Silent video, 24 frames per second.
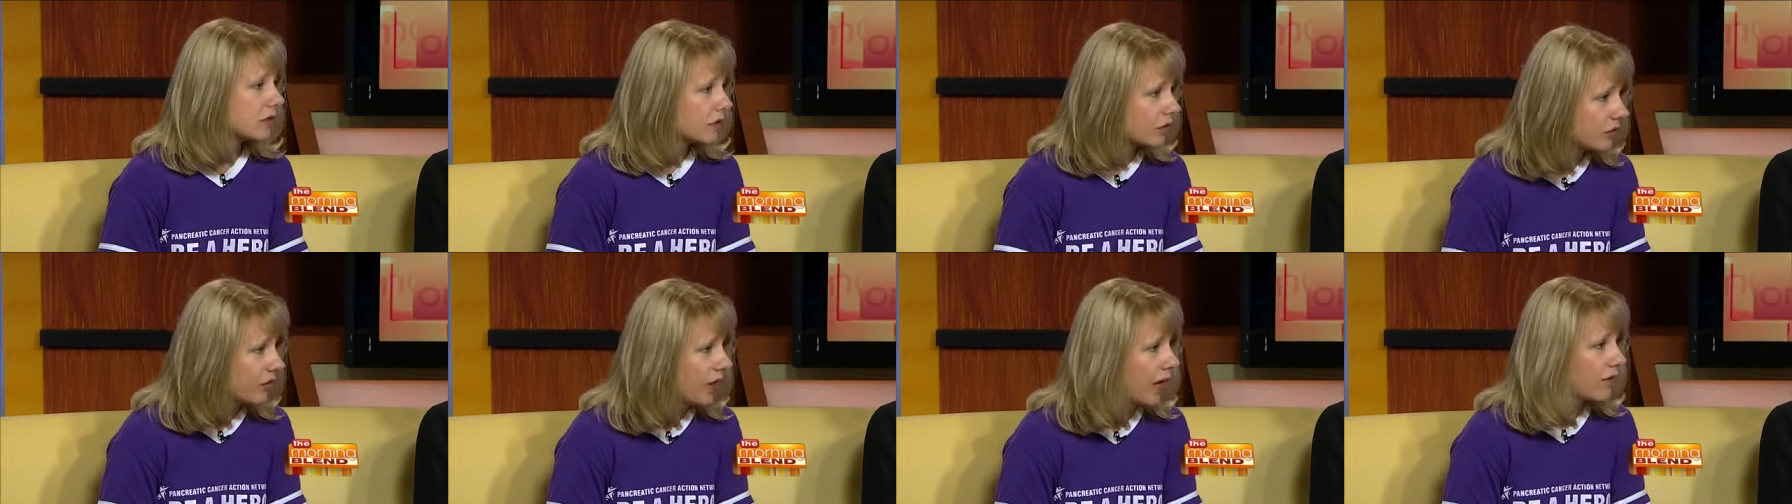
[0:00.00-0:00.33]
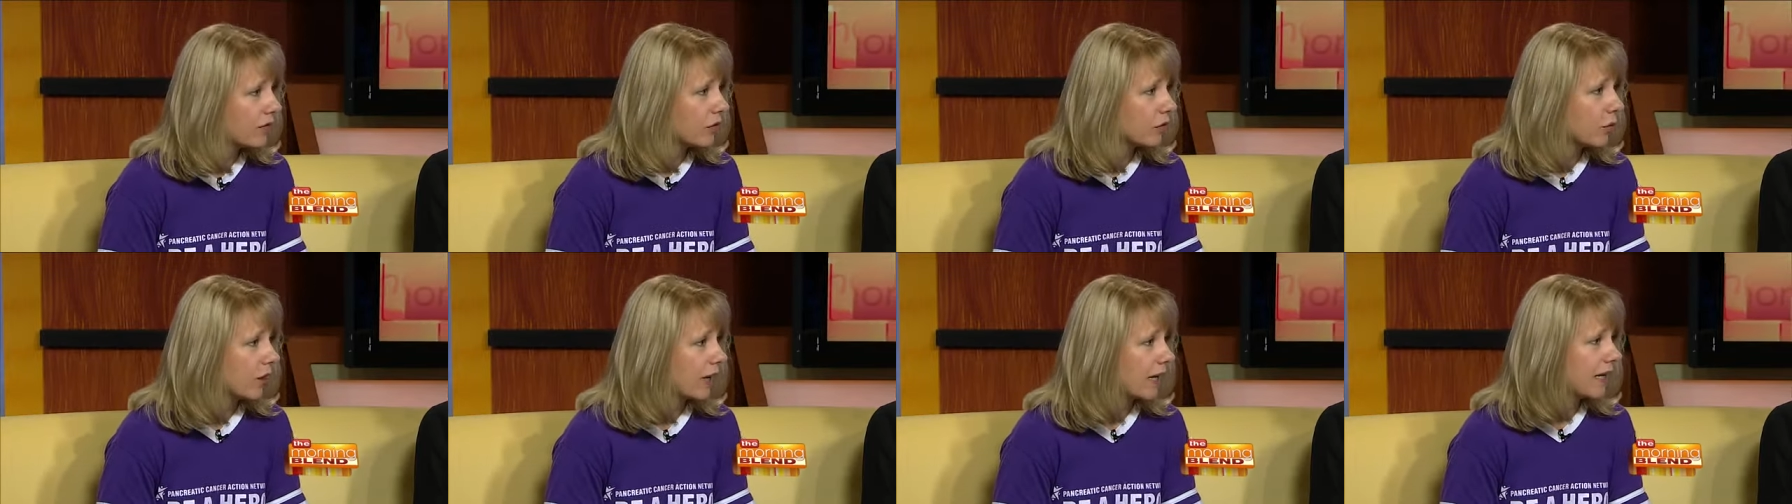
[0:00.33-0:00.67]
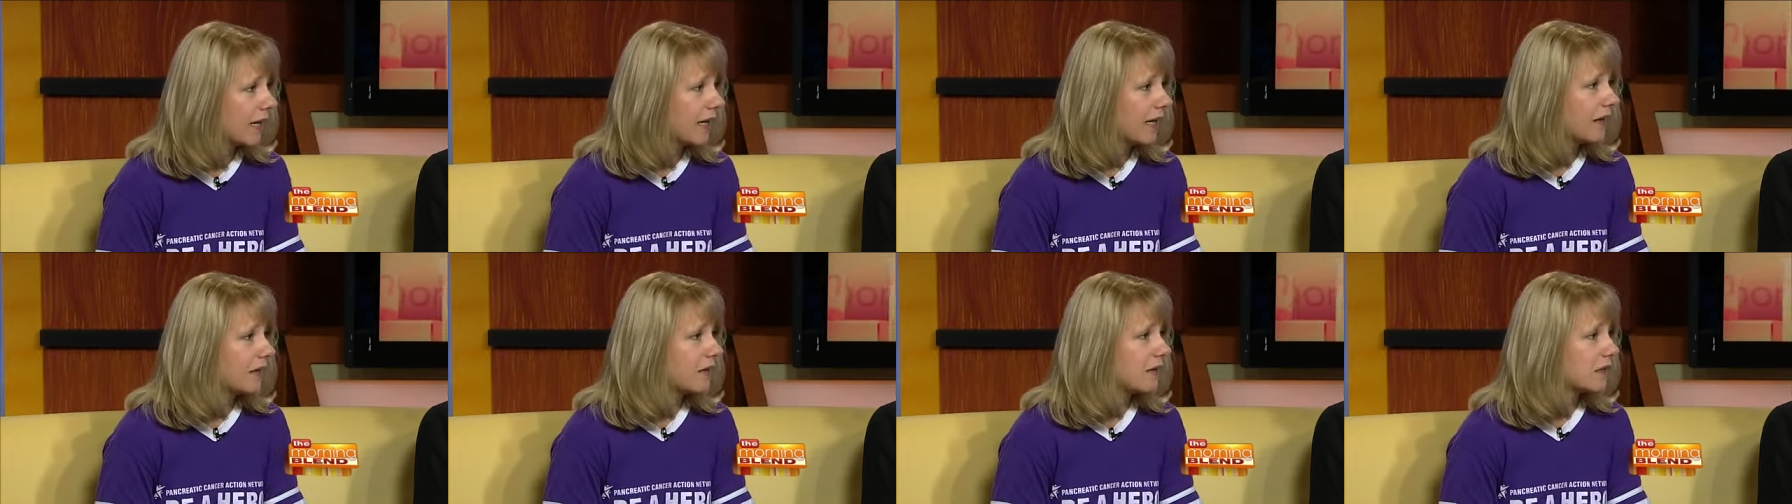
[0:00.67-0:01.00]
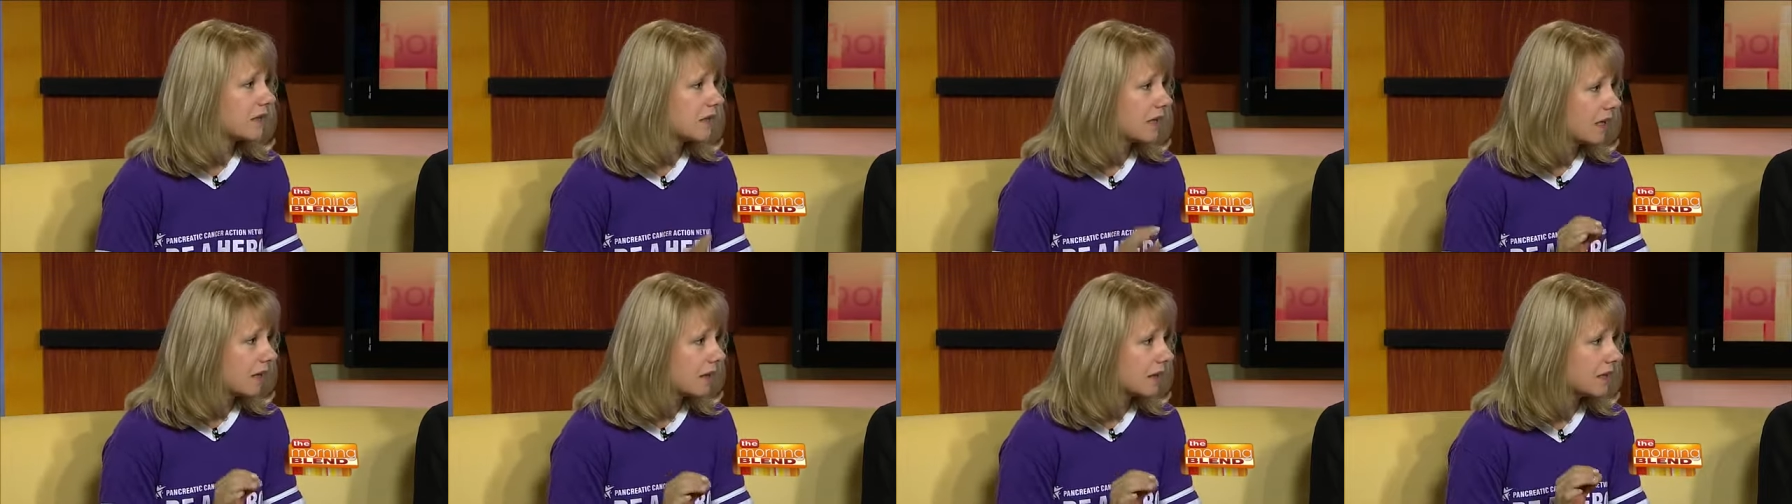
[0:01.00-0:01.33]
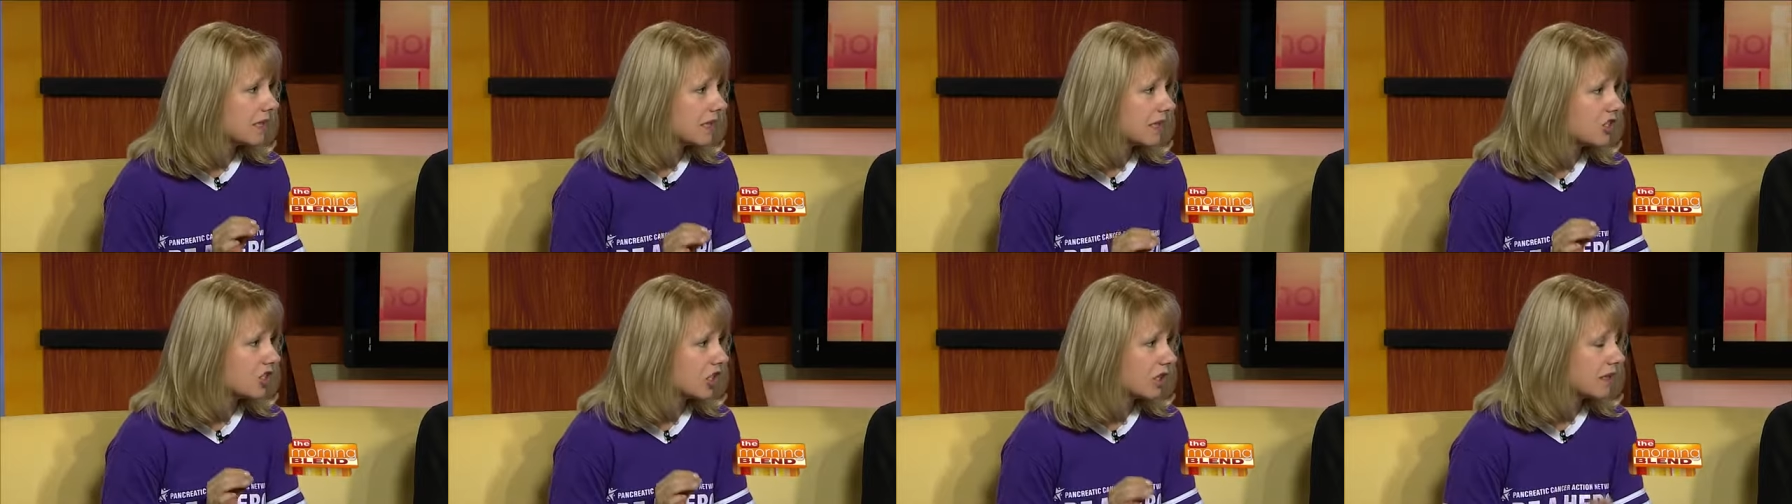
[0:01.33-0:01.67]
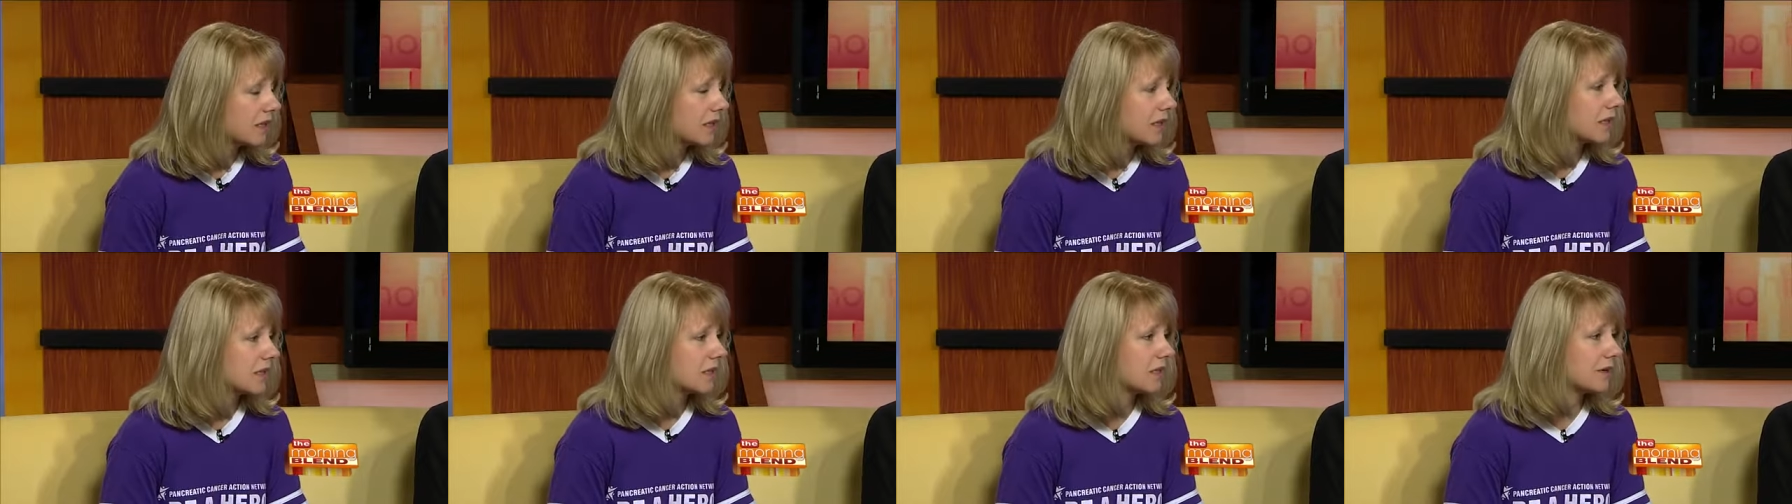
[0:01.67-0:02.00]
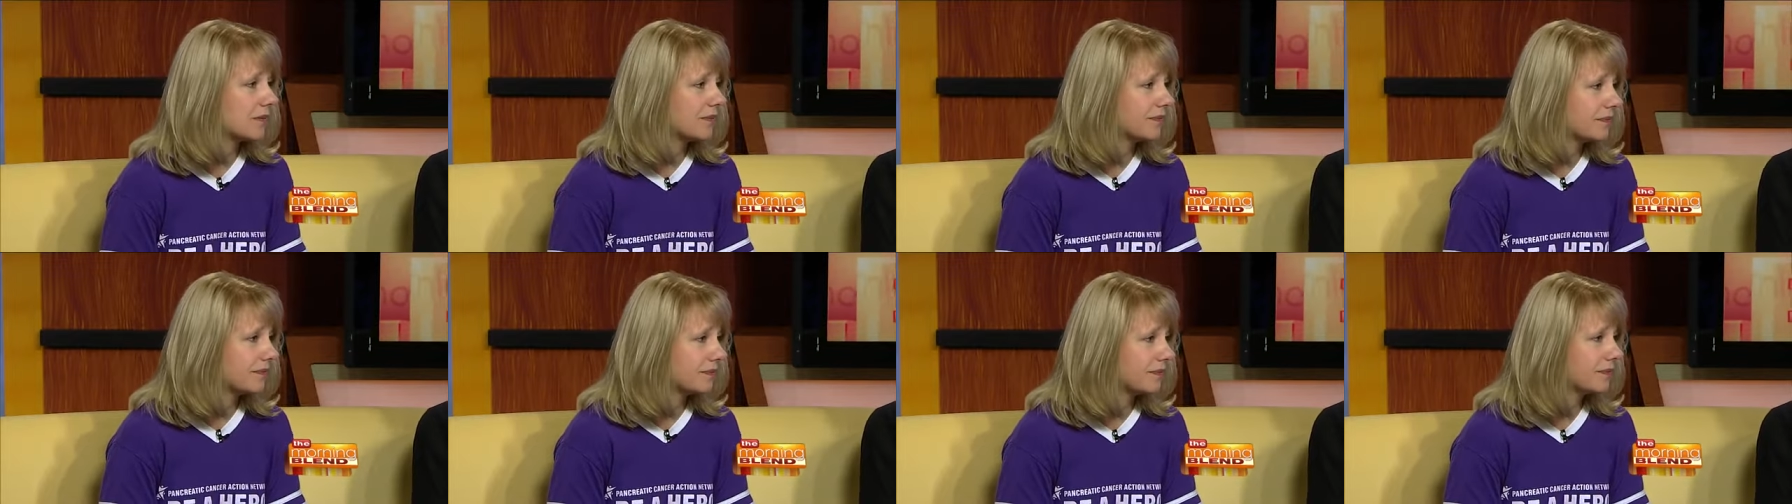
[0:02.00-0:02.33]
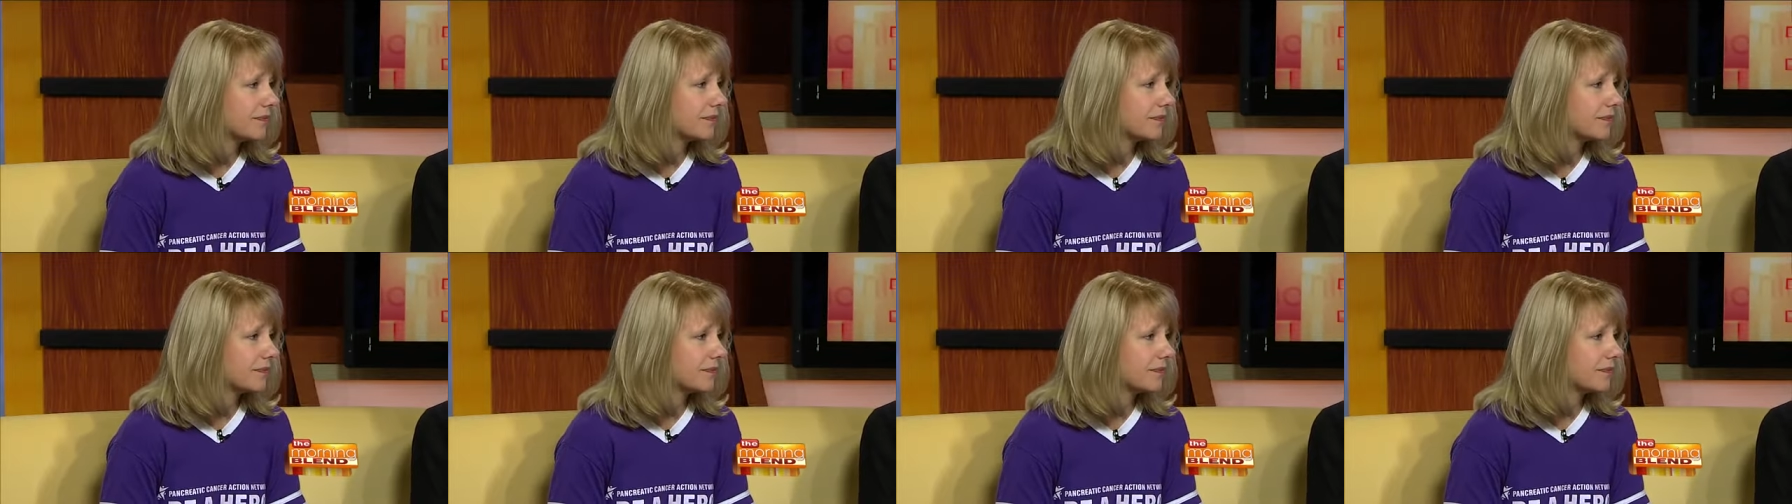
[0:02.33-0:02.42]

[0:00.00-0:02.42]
survival rate in the single digits. Wow.